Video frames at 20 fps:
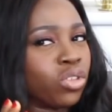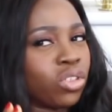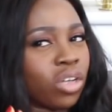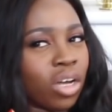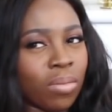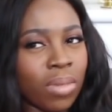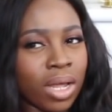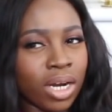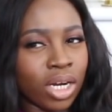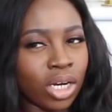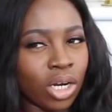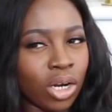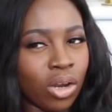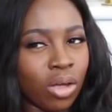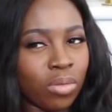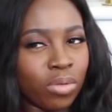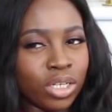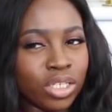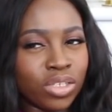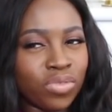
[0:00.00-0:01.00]
don't talk about it a
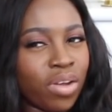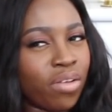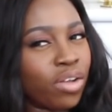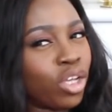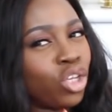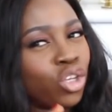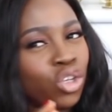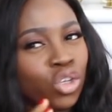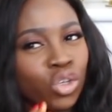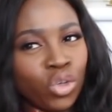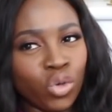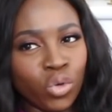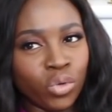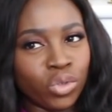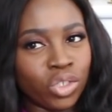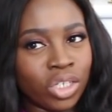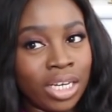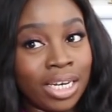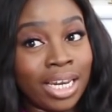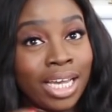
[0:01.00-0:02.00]
lot, but it's very
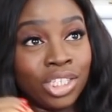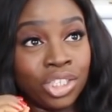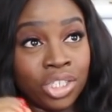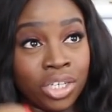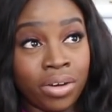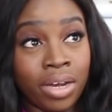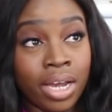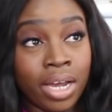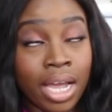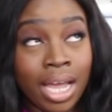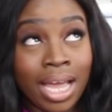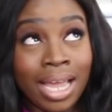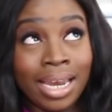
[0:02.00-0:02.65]
huge in Nigeria